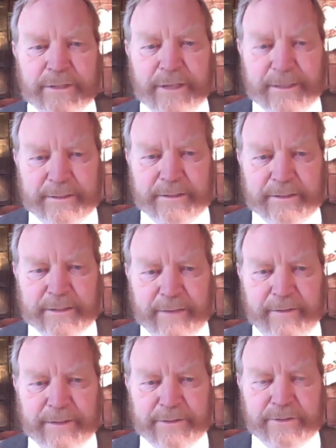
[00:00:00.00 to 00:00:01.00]

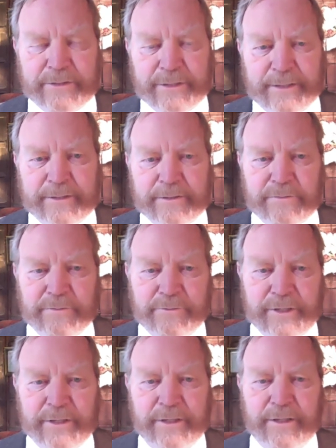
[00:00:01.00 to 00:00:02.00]
necessary to set us
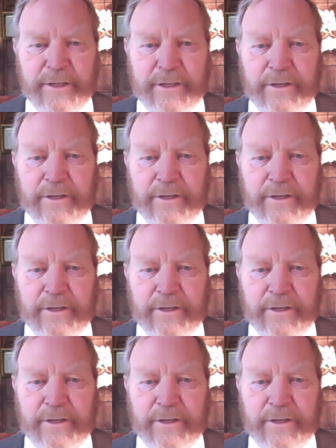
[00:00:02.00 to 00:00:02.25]
free